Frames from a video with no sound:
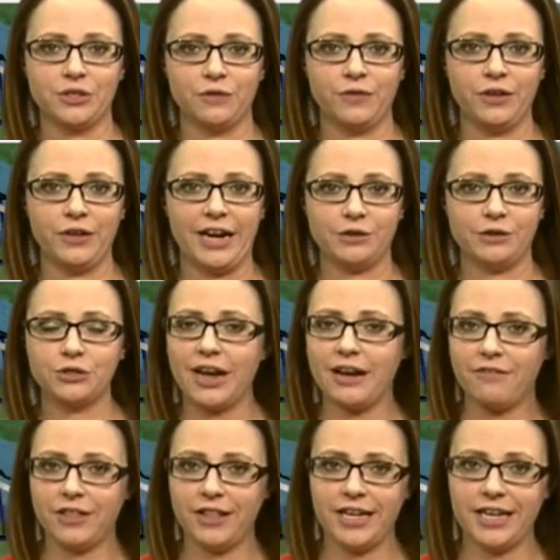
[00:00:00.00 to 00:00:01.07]
So if you're out
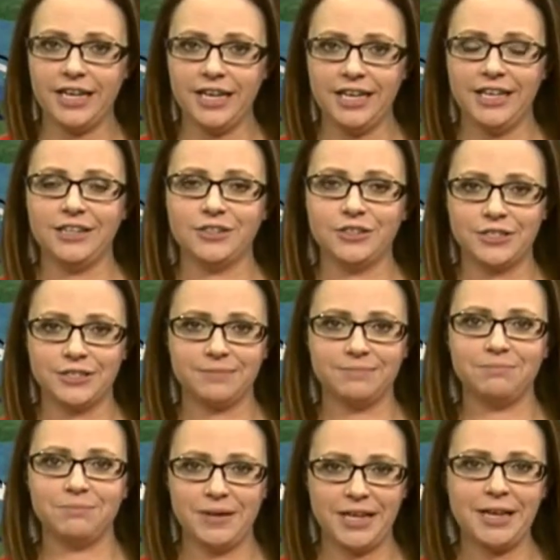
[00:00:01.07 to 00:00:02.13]
traveling, just
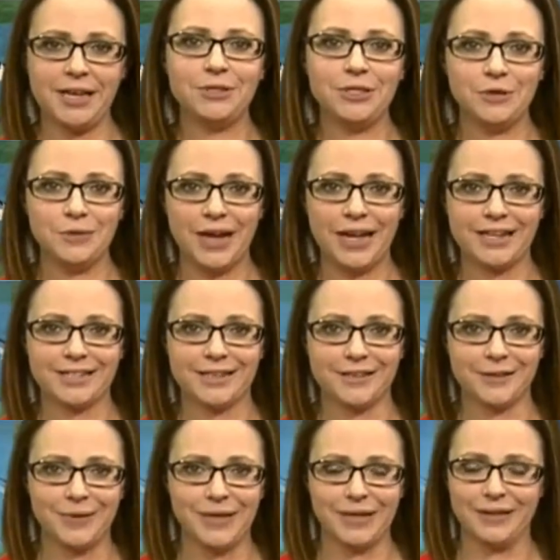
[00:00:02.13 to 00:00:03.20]
keep two hands on
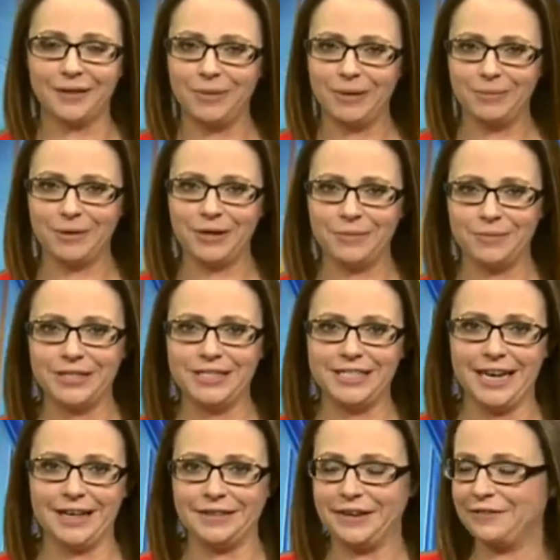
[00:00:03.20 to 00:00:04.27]
the wheel. It'll be pretty
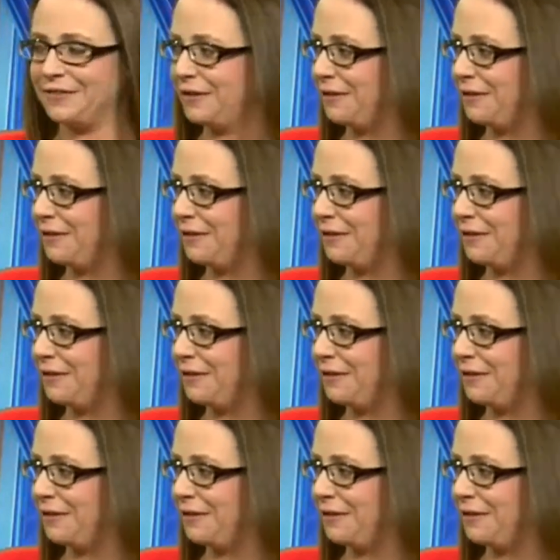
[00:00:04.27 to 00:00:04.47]
breezy out there for a